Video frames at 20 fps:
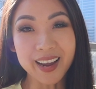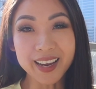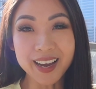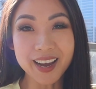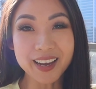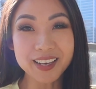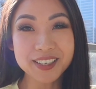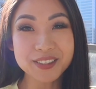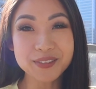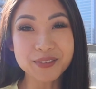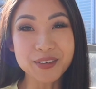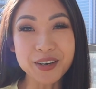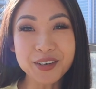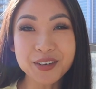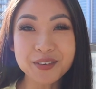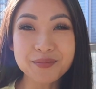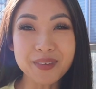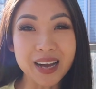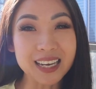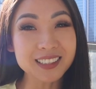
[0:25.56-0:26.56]
Hi guys,
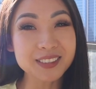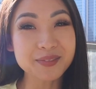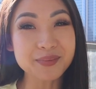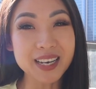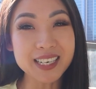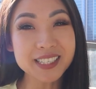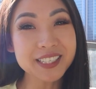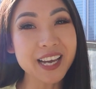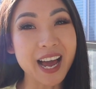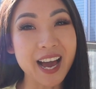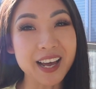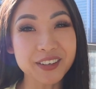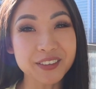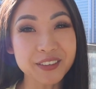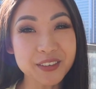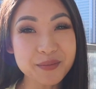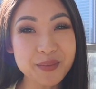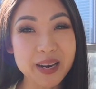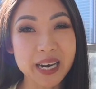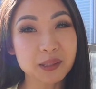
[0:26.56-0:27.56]
welcome back to my
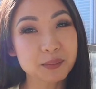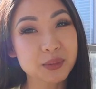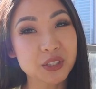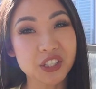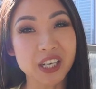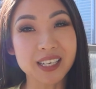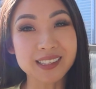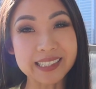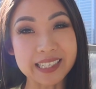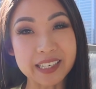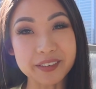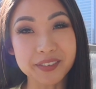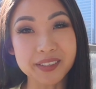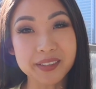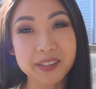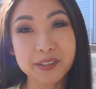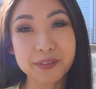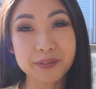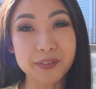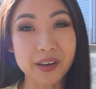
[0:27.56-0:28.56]
channel. My name's Jessie if
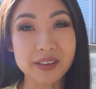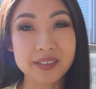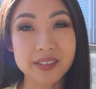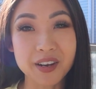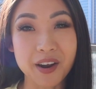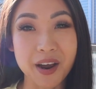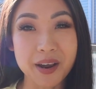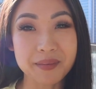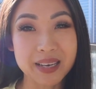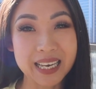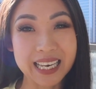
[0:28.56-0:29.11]
it's your first time